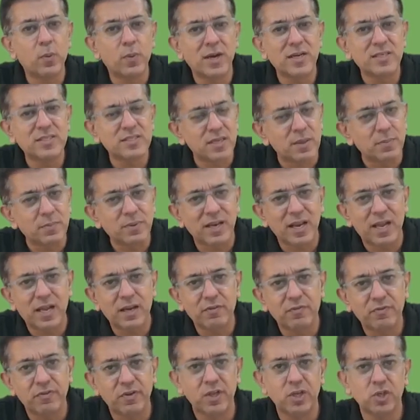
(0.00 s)
some
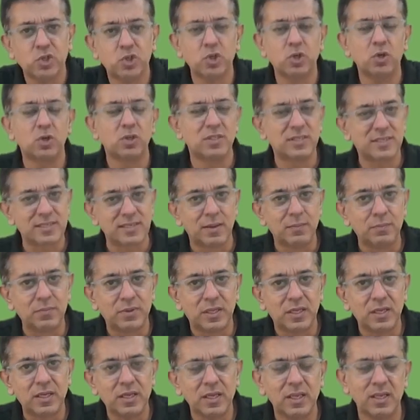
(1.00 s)
clarification on
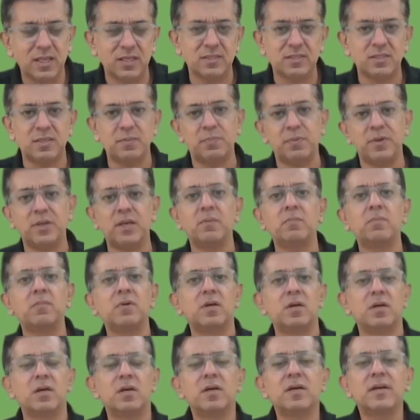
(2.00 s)
something in SCPM,
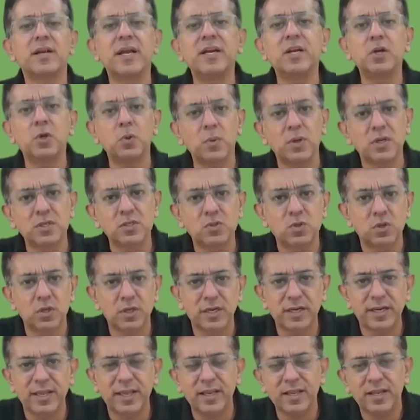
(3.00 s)
write to us on
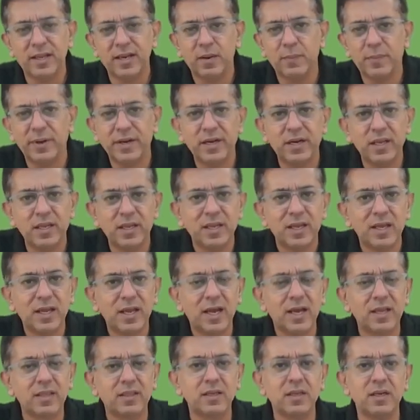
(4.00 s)
our Telegram ID
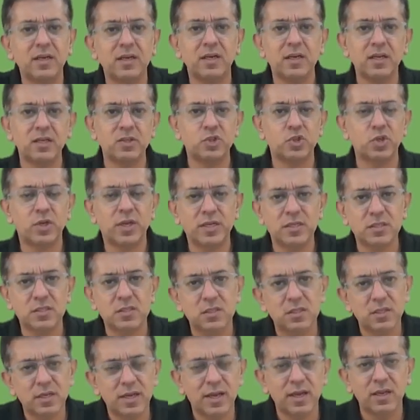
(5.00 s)

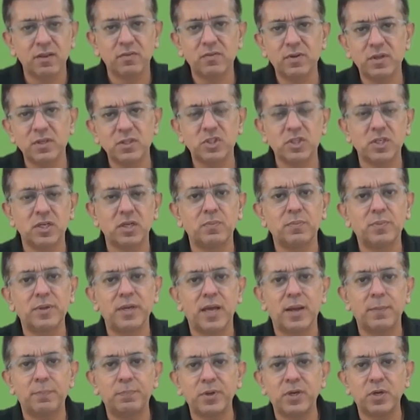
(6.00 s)
@agenext and we shall be
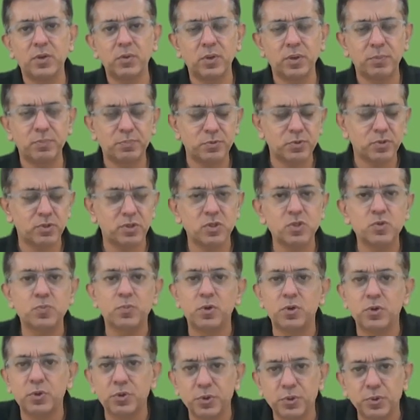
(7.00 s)
happy to
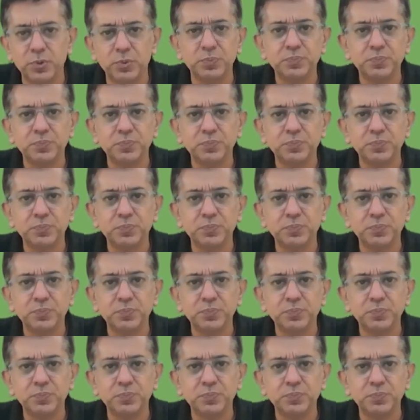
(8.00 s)
respond to you.